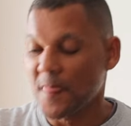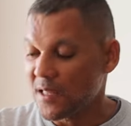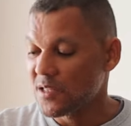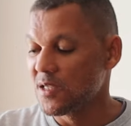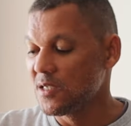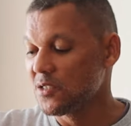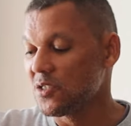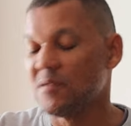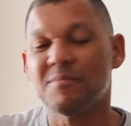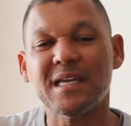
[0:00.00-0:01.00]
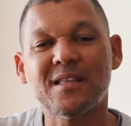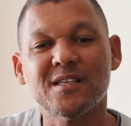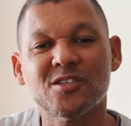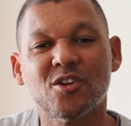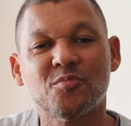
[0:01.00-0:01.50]
The other things make
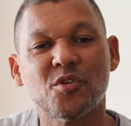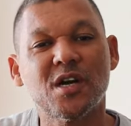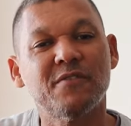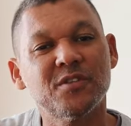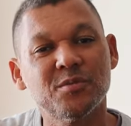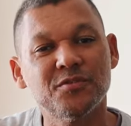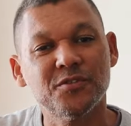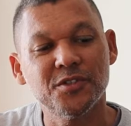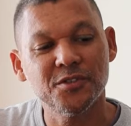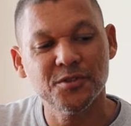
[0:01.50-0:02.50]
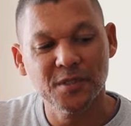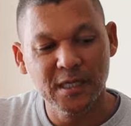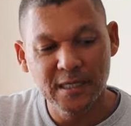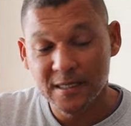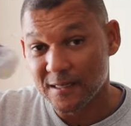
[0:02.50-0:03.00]
things a lot more comfortable for you,
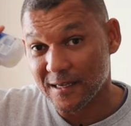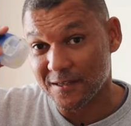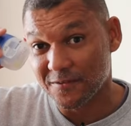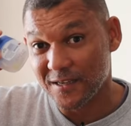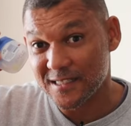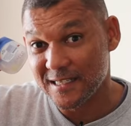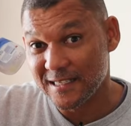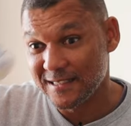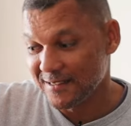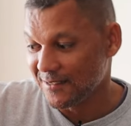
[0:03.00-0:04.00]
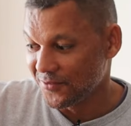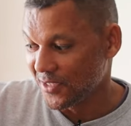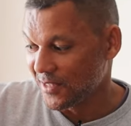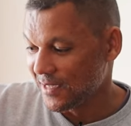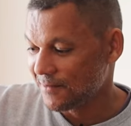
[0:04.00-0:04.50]
like your Vaseline, don't
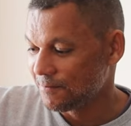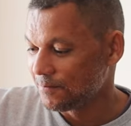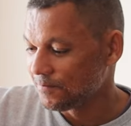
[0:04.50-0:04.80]
forget that.